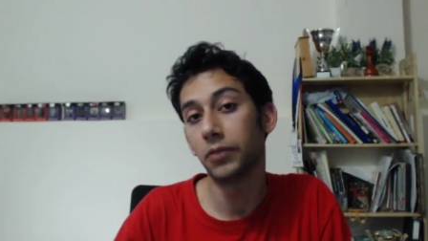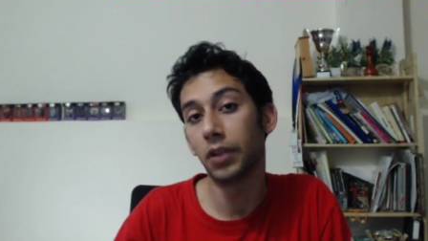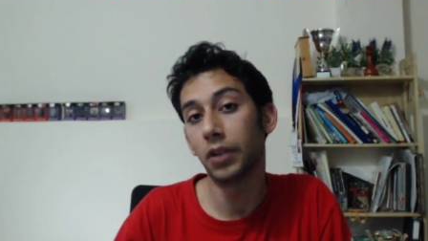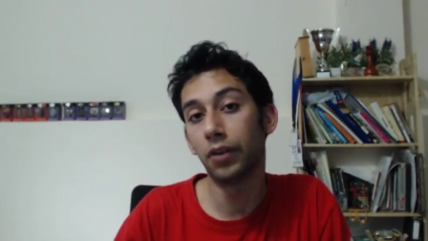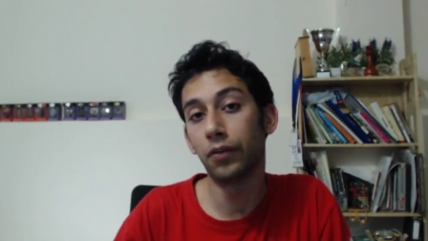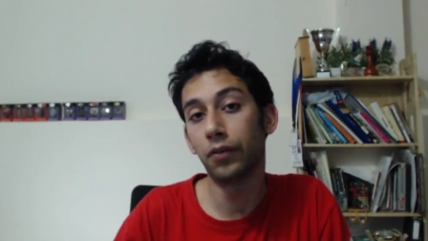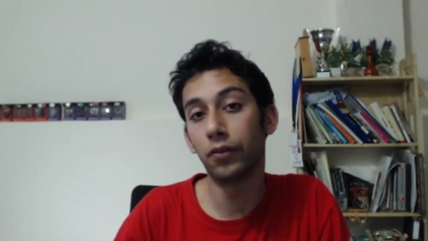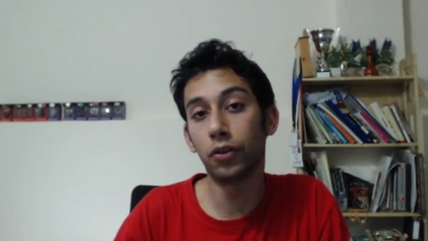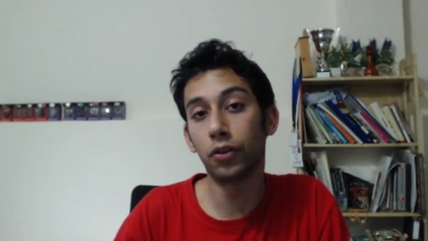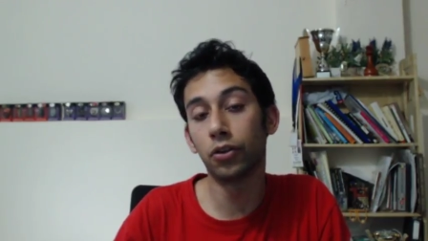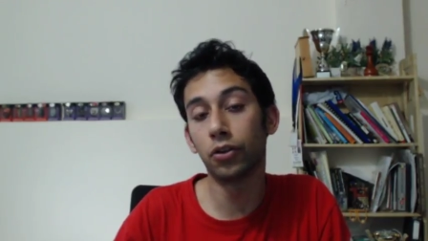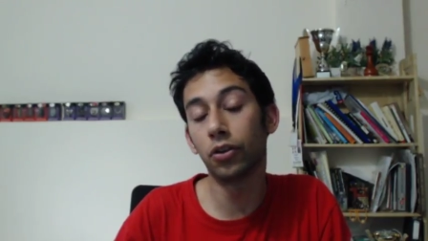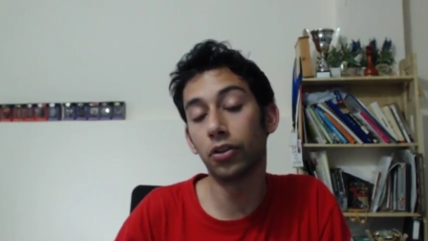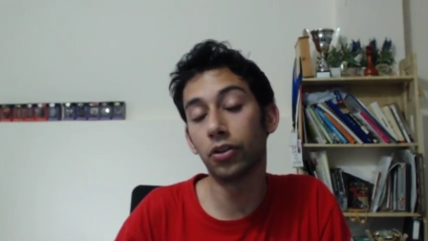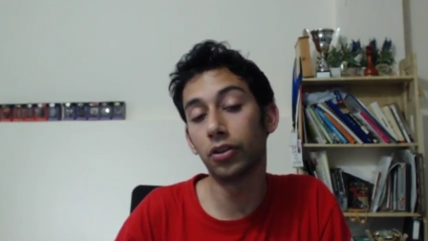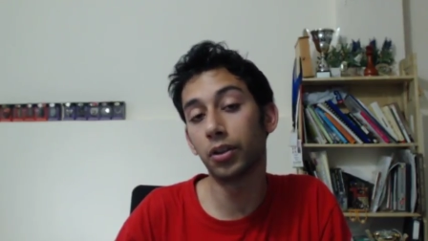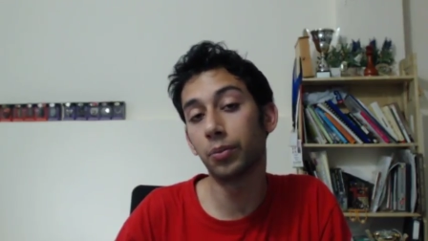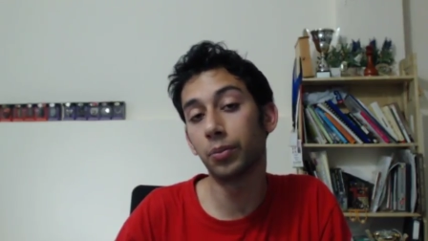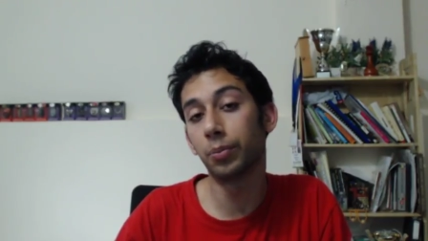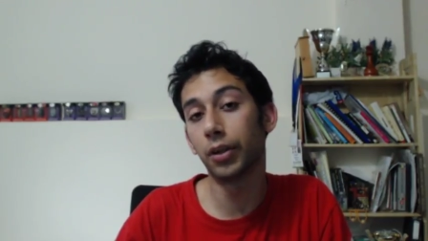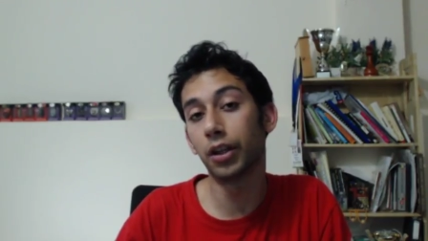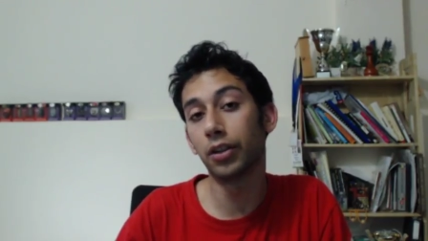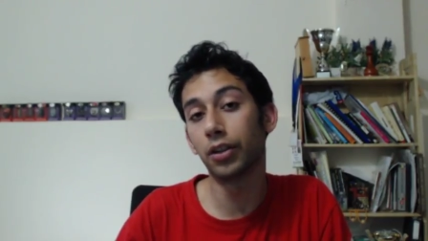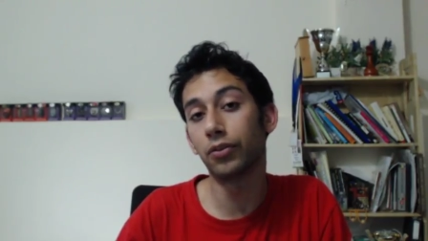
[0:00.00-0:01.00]
If you're not
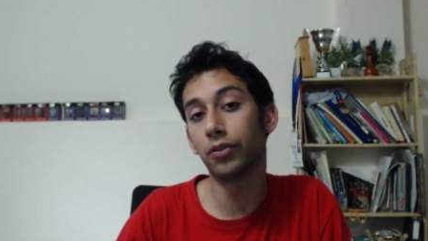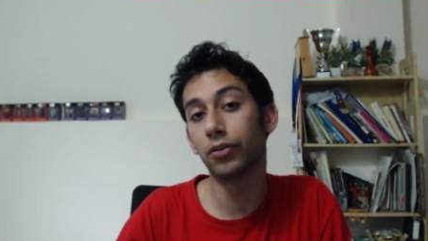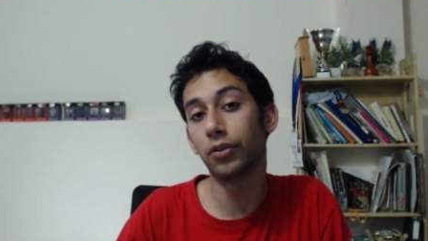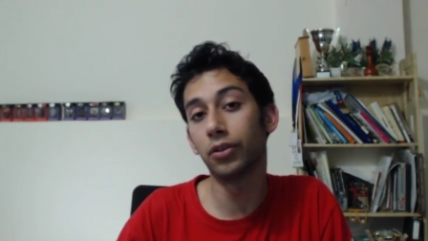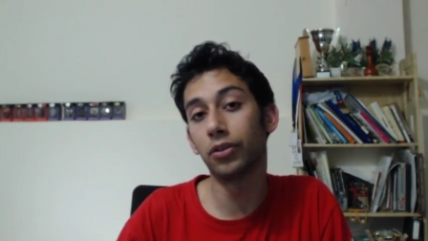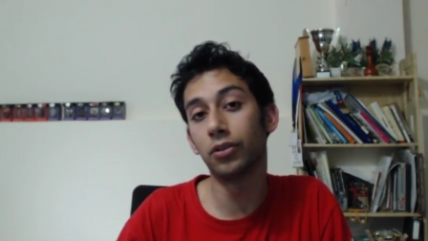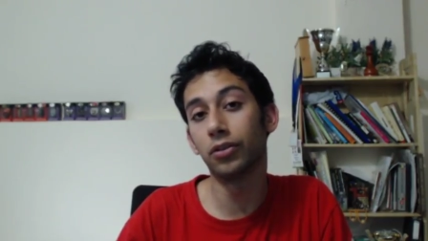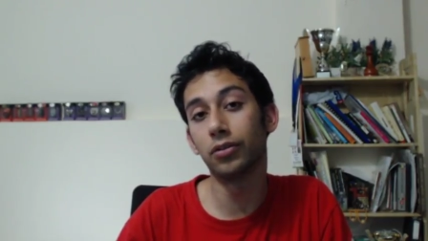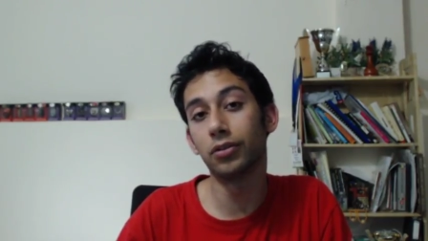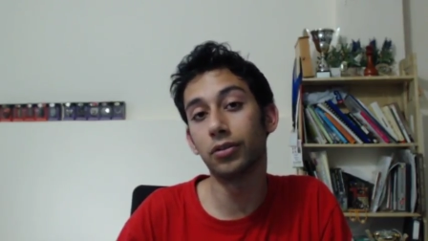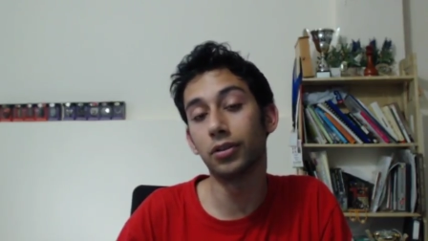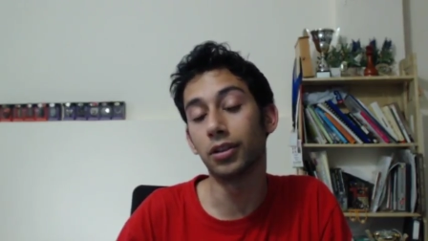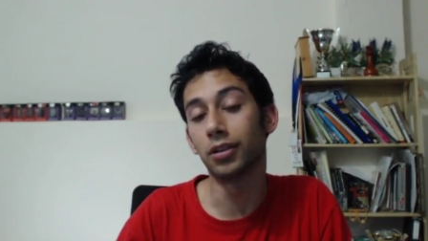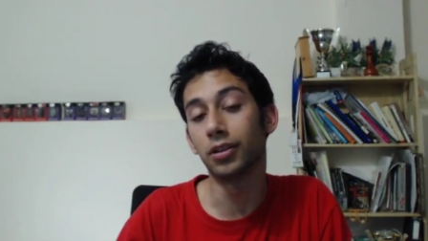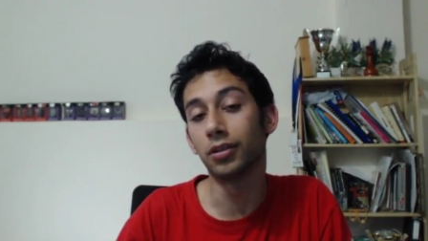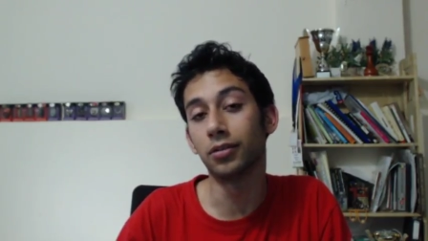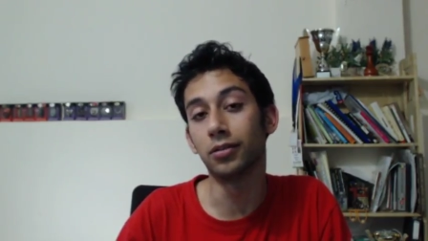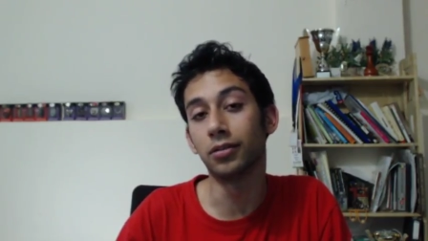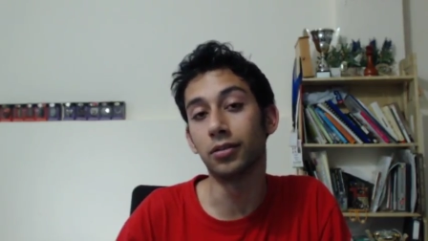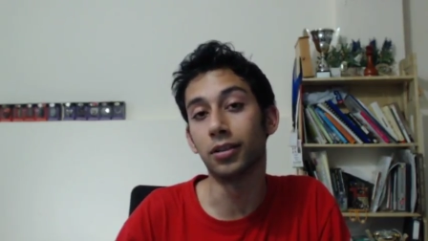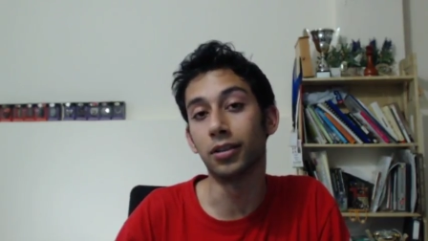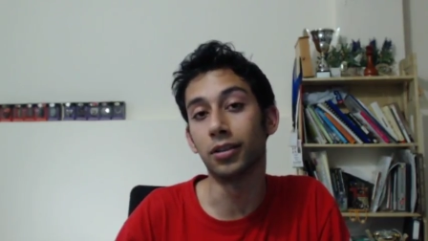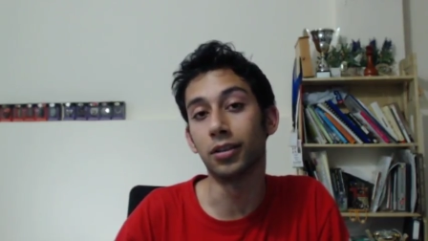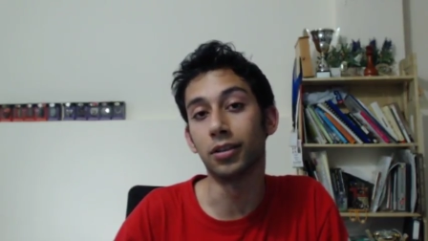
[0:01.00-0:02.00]
a Patreon,
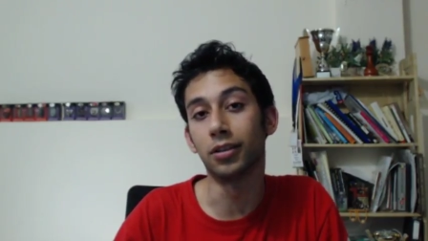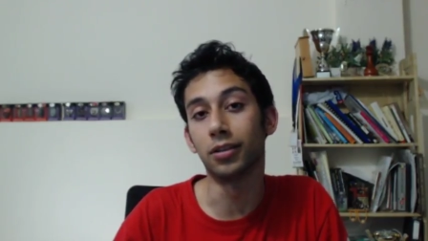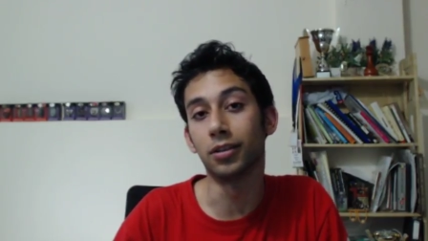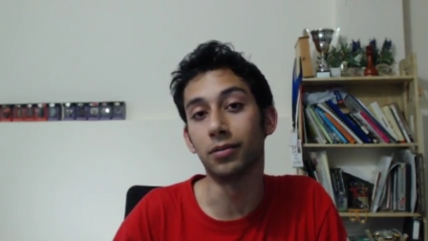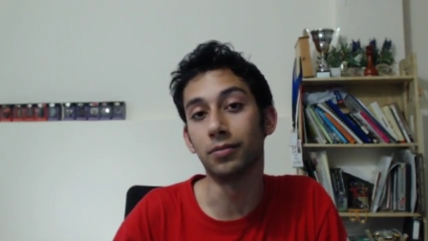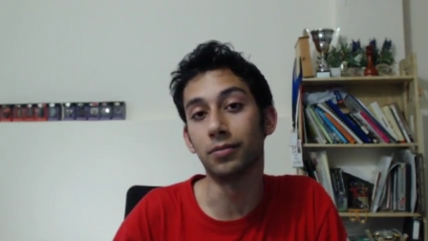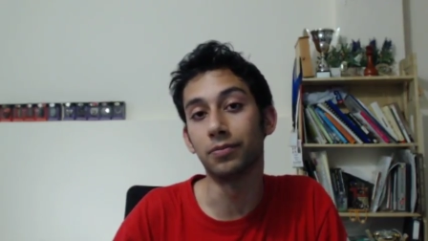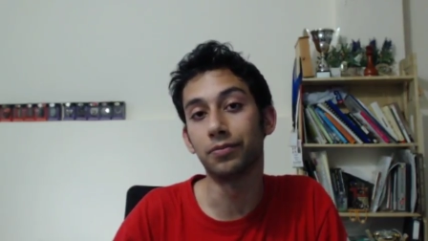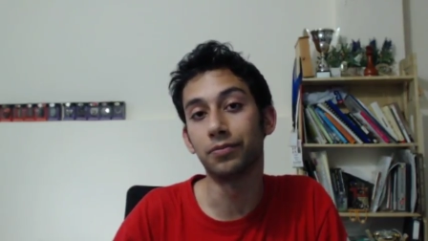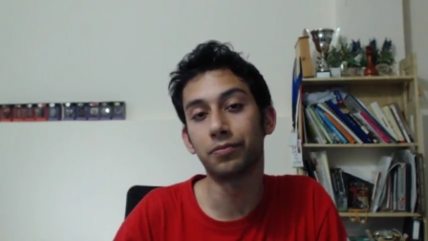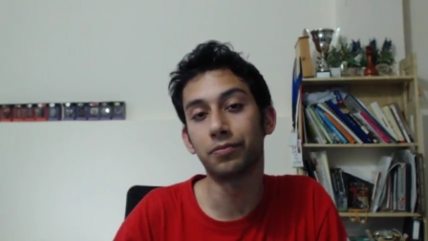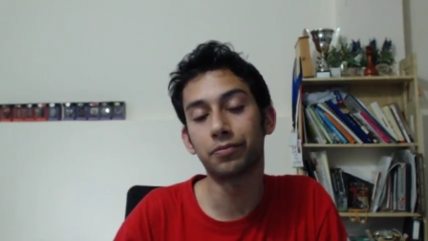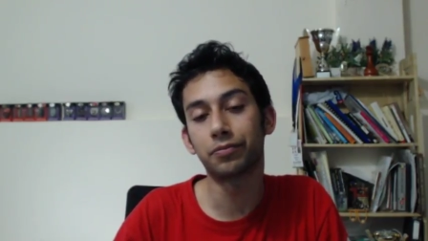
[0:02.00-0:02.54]
then uh,